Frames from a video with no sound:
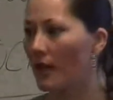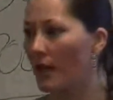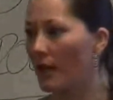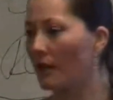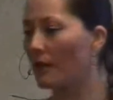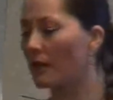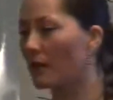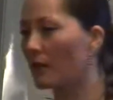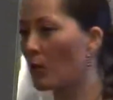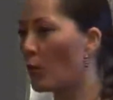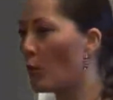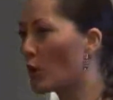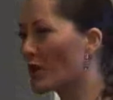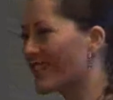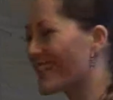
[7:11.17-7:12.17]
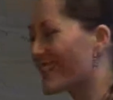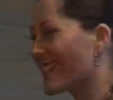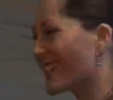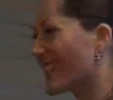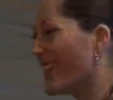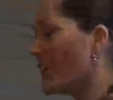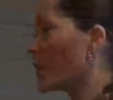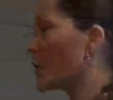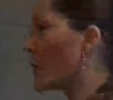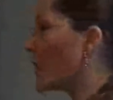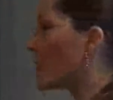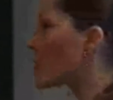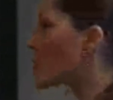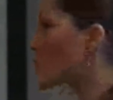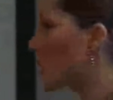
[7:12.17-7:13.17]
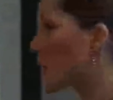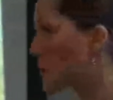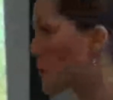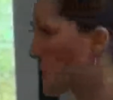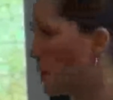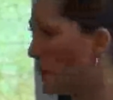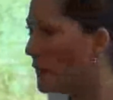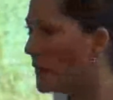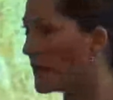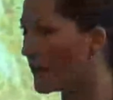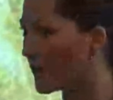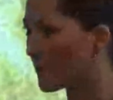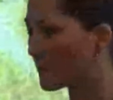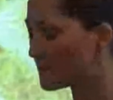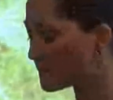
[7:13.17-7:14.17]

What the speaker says: And what is the color and the structure of these?